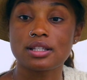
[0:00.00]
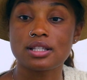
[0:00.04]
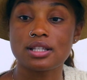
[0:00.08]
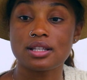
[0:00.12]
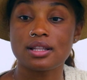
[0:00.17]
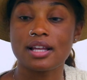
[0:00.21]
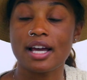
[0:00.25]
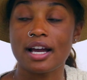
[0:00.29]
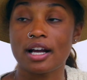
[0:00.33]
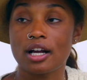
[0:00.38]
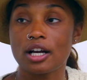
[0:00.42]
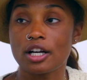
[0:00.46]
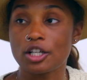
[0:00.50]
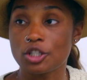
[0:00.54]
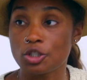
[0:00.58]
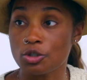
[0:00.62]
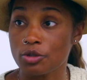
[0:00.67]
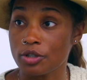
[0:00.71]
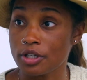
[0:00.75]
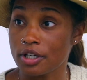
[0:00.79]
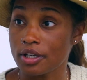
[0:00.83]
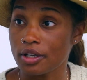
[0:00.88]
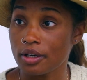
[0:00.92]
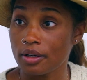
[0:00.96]
to that
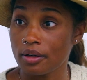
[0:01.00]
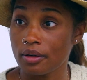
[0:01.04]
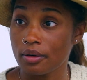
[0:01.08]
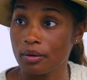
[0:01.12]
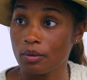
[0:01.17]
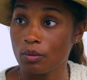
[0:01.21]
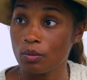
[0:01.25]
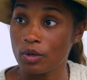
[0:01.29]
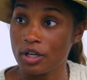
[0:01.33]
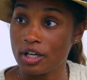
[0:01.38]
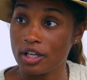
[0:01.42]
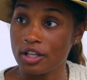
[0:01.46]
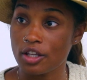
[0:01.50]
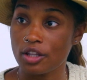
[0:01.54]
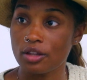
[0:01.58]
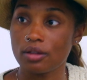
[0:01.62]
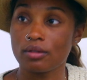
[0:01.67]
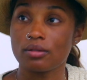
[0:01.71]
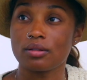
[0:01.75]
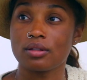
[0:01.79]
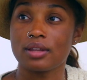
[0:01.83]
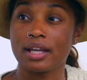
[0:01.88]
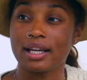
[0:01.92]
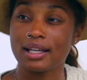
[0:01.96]
country what
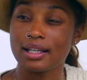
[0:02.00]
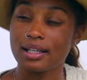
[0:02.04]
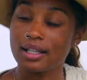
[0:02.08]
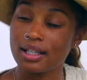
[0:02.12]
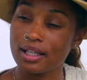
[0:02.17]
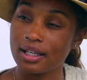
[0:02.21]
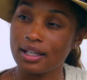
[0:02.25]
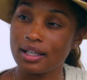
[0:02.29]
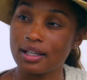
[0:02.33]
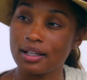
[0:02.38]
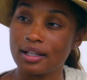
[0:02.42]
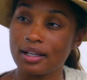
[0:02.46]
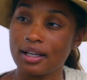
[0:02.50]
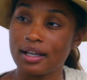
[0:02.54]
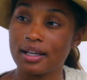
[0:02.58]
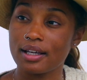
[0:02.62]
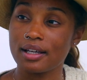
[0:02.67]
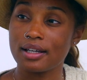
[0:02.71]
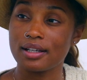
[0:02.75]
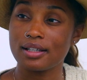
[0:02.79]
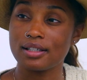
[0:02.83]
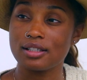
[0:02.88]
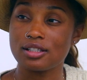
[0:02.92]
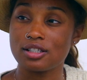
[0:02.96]
they need
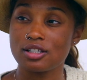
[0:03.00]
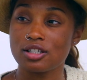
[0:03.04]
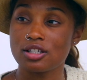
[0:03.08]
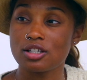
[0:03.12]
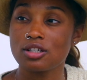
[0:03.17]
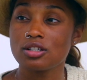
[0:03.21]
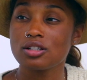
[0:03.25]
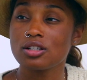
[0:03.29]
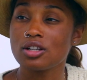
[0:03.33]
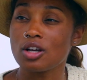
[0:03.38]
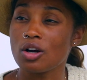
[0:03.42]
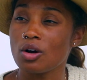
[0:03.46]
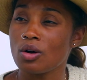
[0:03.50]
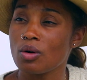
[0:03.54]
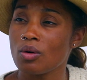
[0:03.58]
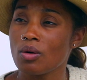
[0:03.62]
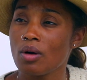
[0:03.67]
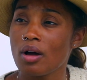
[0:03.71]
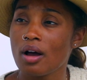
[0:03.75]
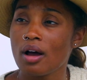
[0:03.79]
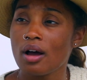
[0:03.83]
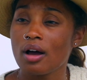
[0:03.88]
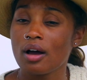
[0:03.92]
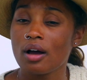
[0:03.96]
and, you know,
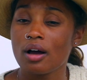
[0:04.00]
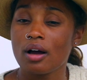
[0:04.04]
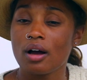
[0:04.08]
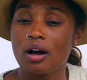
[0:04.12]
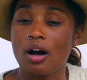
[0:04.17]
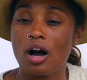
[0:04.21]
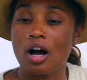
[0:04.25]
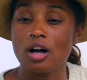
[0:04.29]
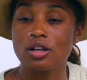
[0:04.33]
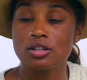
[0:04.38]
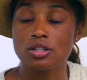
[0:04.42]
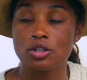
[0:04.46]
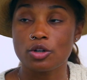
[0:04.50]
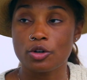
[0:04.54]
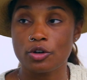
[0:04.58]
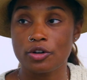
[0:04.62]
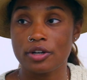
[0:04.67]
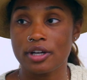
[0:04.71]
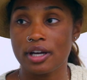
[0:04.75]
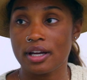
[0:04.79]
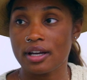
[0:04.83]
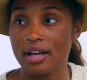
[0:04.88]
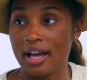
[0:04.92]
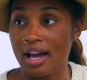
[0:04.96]
also
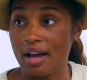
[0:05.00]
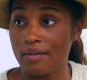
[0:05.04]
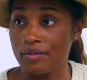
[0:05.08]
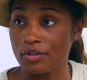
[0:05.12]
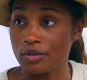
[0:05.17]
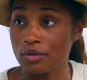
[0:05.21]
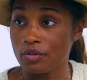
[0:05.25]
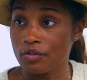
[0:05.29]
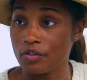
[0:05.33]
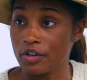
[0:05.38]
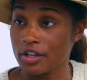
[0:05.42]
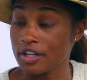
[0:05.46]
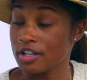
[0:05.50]
create an avenue for